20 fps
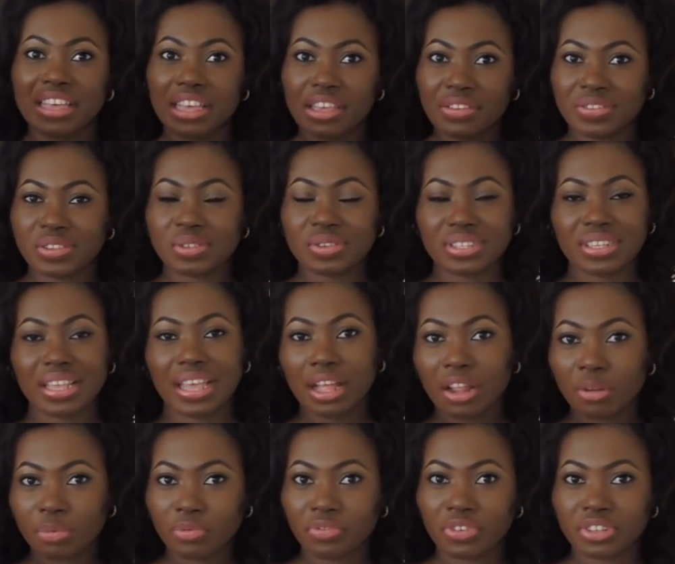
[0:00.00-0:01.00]
If it was a
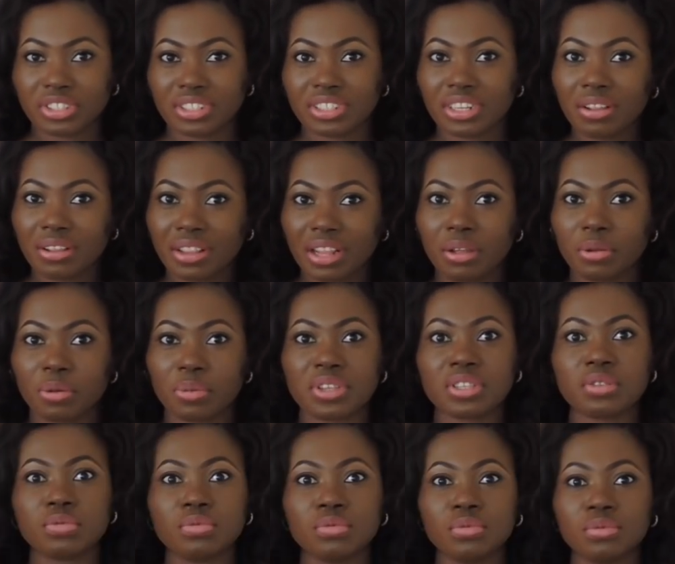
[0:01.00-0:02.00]
health professional now, the
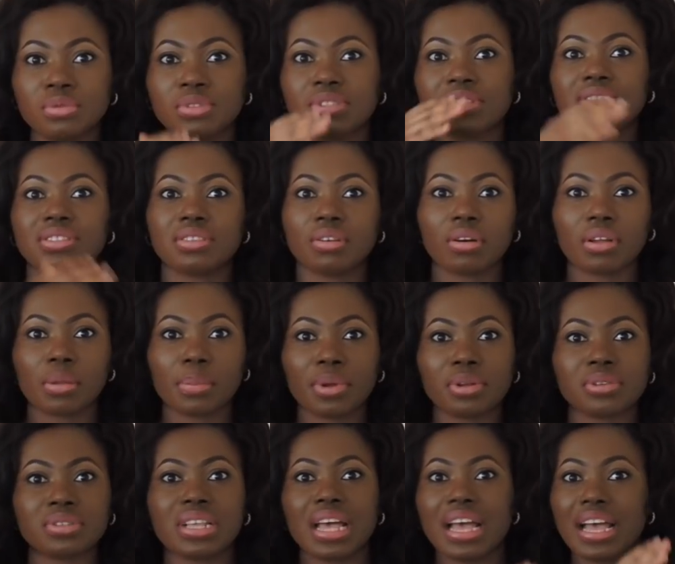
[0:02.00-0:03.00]
person would talk
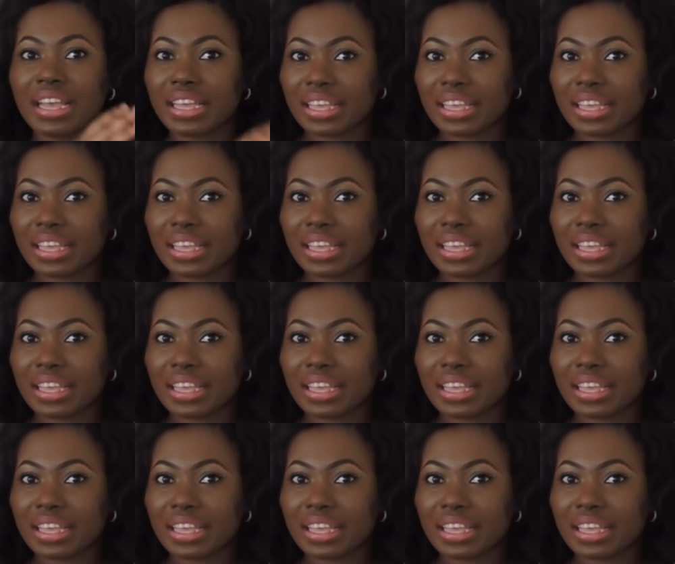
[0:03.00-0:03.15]
about